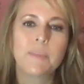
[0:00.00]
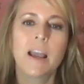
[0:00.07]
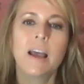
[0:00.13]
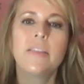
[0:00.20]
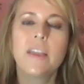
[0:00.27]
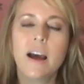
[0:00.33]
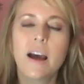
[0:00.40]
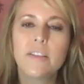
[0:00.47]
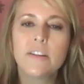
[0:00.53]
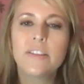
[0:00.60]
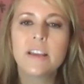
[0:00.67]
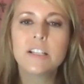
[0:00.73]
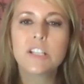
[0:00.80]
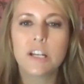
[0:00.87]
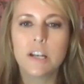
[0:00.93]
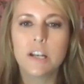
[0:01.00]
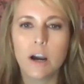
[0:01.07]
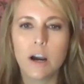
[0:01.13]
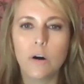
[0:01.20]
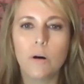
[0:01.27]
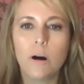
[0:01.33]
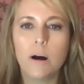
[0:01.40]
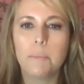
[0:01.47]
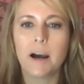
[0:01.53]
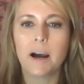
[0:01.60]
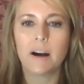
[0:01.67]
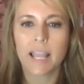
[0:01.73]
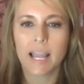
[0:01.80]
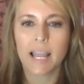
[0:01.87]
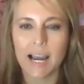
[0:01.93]
The other thing to know
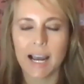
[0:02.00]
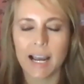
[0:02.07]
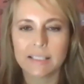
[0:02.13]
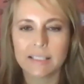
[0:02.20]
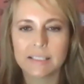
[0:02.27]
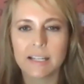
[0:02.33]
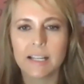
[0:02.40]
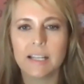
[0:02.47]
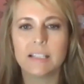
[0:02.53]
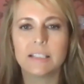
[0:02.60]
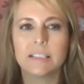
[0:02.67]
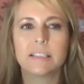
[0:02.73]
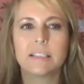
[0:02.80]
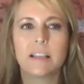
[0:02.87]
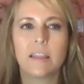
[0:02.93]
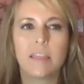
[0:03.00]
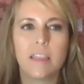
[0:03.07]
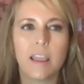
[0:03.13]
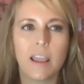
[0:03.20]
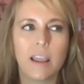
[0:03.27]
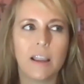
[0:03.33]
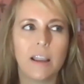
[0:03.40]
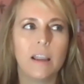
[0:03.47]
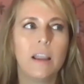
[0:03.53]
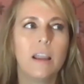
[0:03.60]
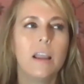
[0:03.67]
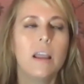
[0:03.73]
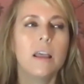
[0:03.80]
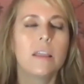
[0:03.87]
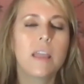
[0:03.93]
about cats is the
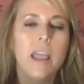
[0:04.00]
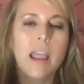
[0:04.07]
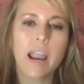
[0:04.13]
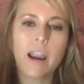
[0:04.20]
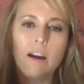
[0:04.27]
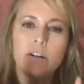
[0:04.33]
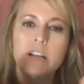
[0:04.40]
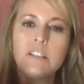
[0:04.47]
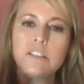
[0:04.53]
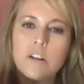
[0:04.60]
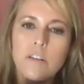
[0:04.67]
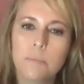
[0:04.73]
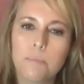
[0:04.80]
areas on their